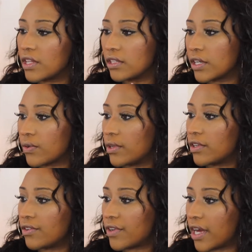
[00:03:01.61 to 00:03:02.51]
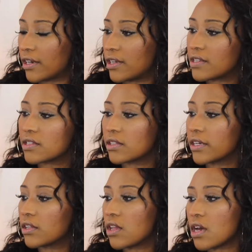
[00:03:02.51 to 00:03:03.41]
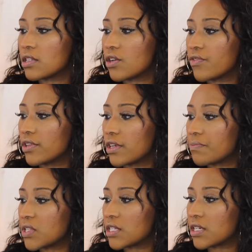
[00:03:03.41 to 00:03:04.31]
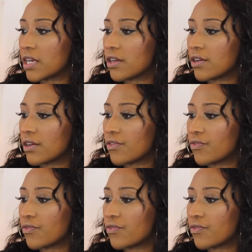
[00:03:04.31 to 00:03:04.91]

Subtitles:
the Liquid Nirvana Slick Gloss over Lipstick